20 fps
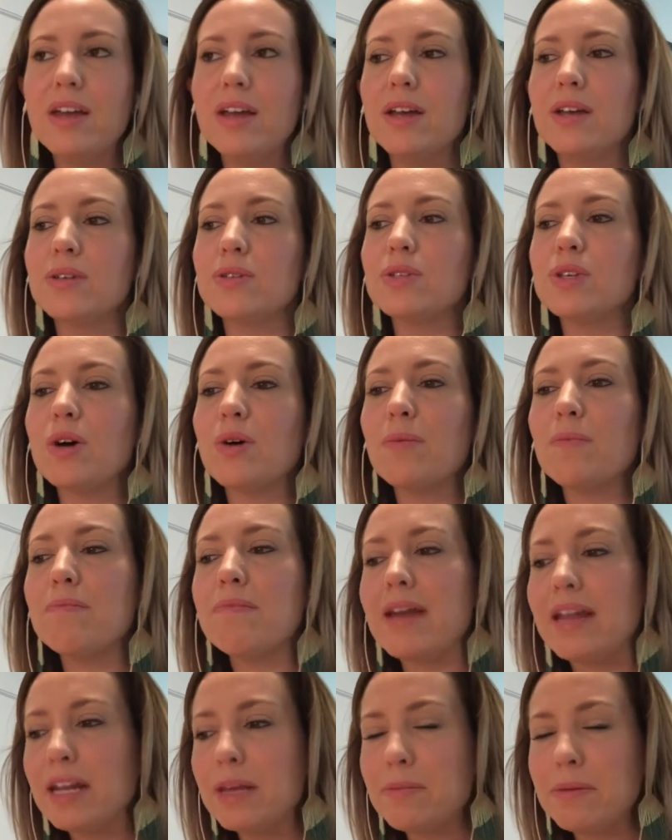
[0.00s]
So
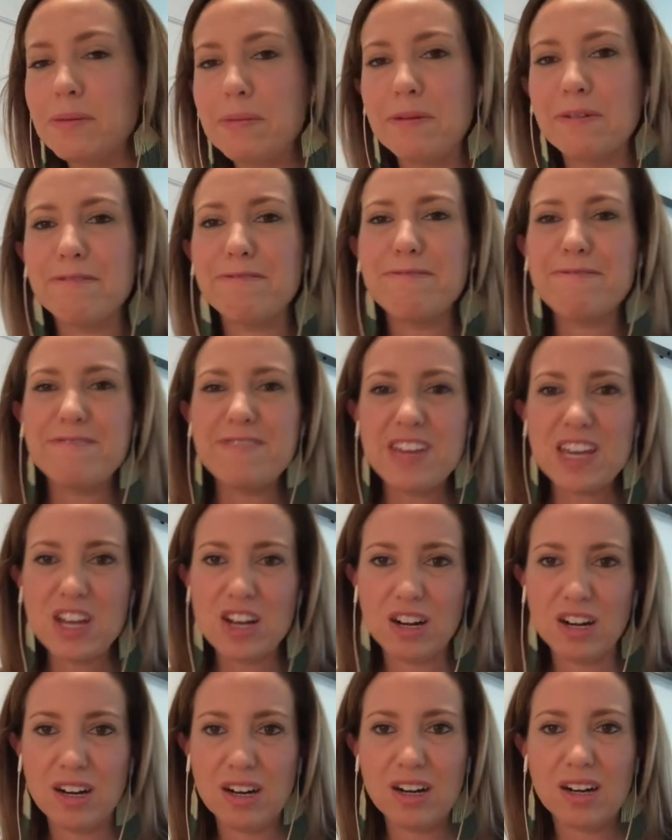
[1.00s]
many people
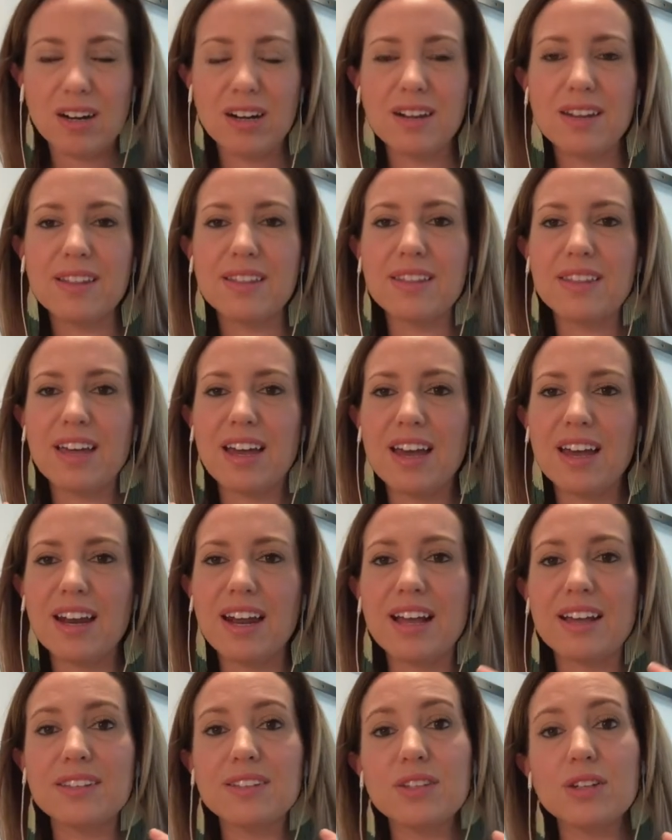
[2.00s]
fear that
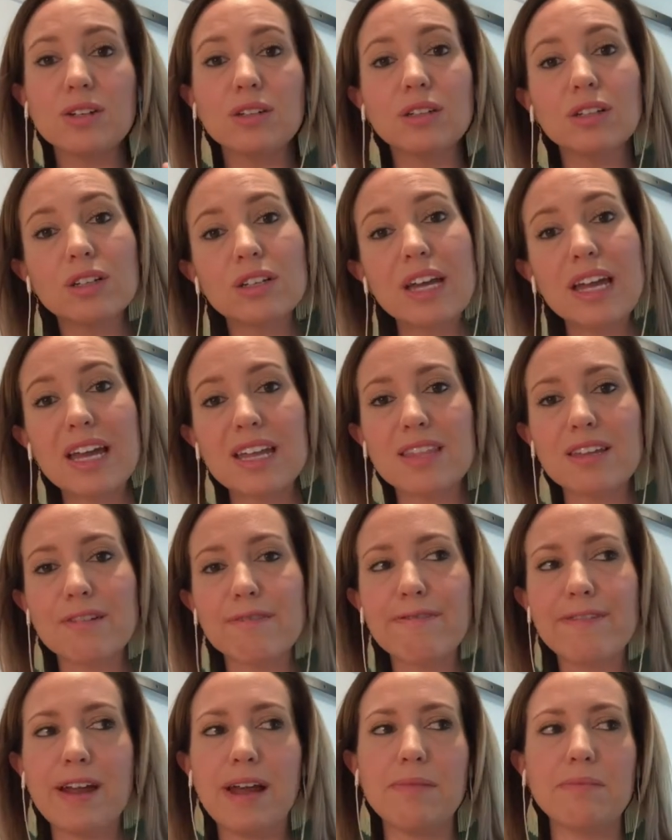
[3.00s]
as they're looking at their
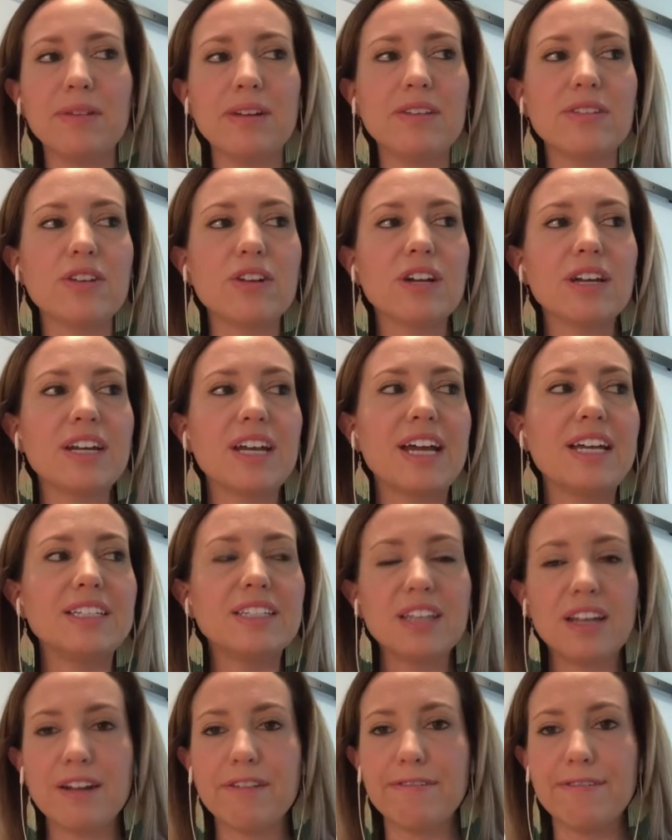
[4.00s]
family, they're going to
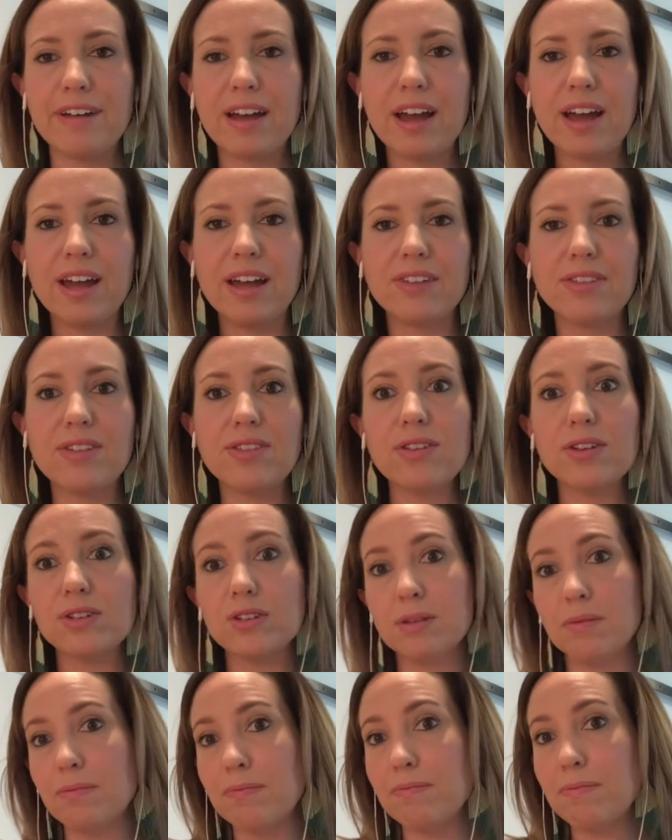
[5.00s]
identify that there's
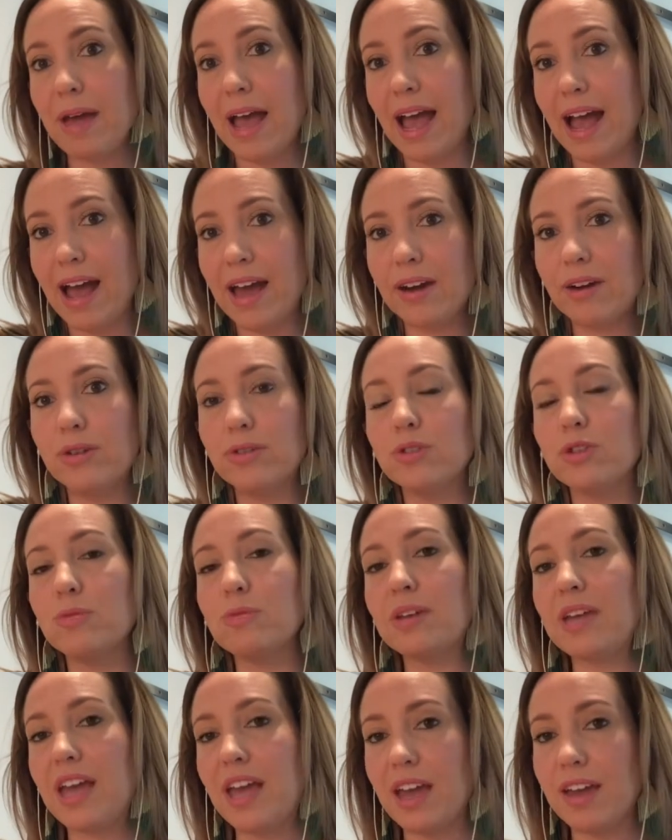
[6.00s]
some patterns or
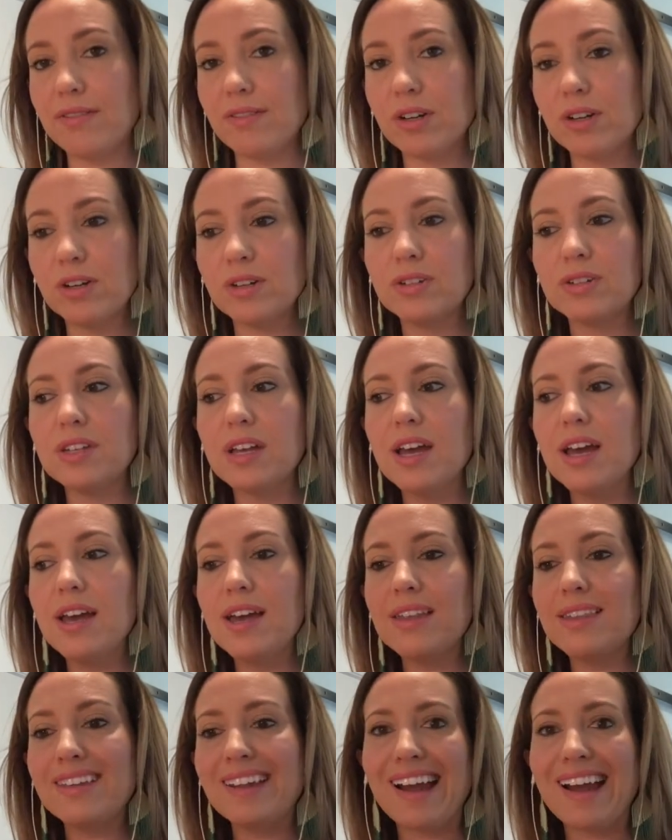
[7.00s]
behaviors
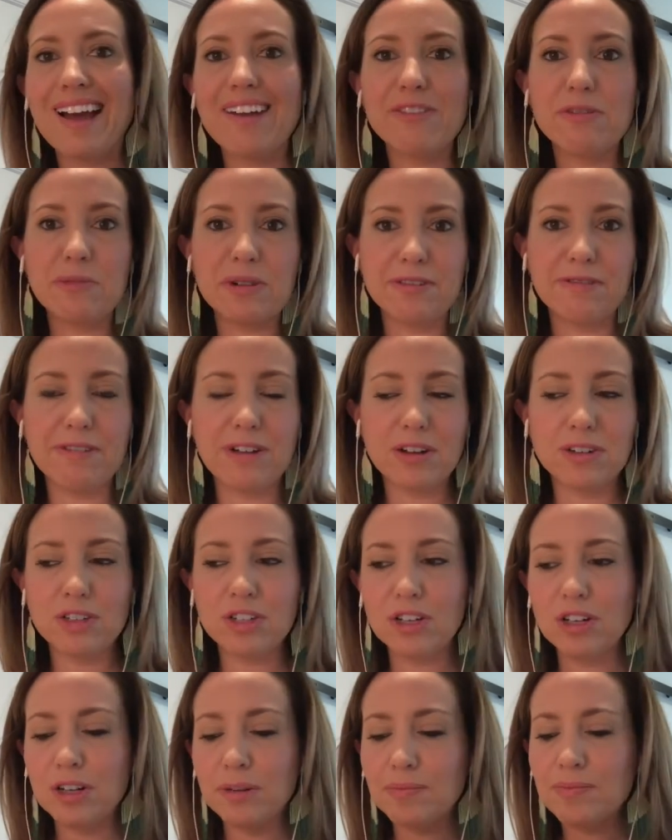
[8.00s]
that haven't been
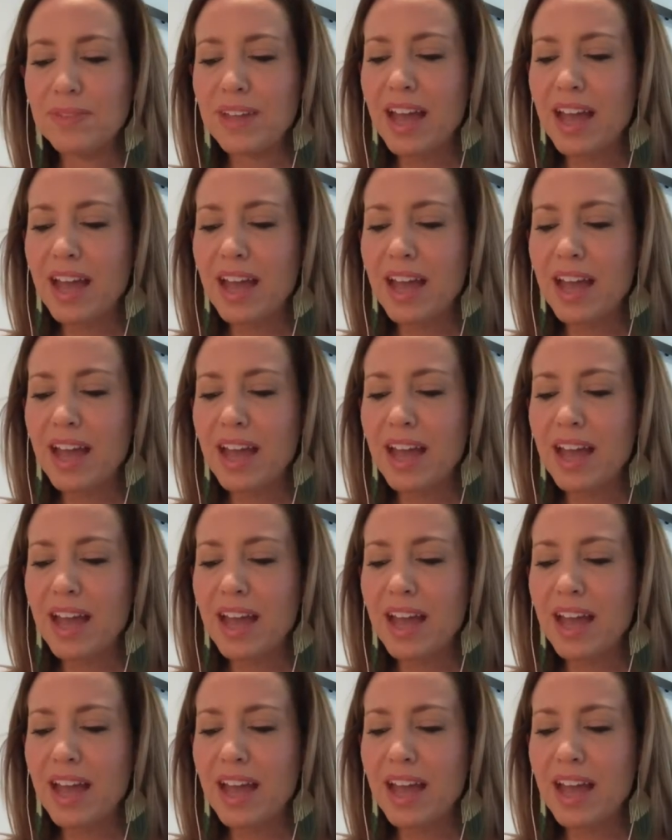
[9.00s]
functional.